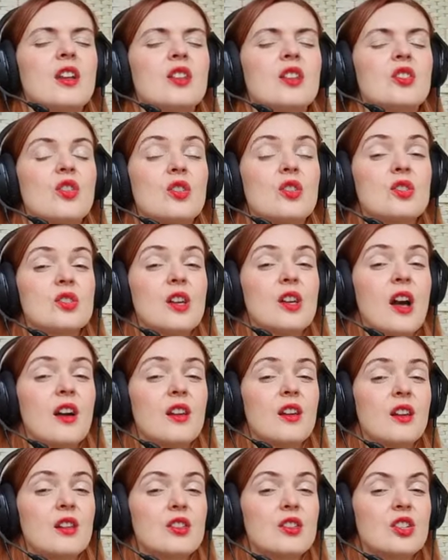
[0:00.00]
in your
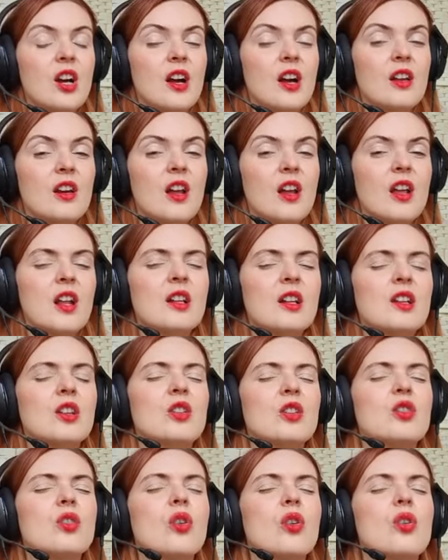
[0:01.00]
sacral chakra, and
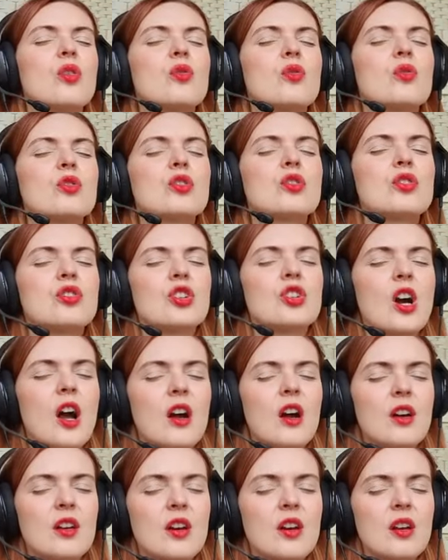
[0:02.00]
in your root
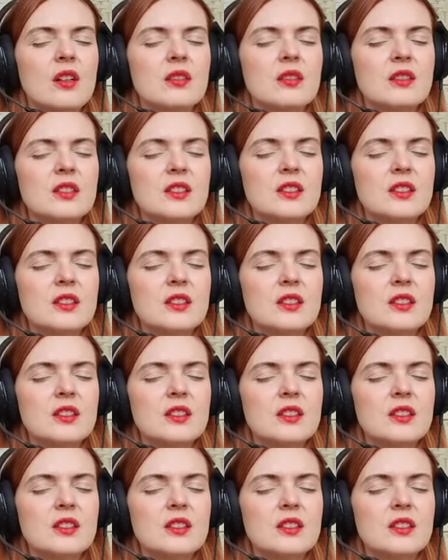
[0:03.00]
chakra.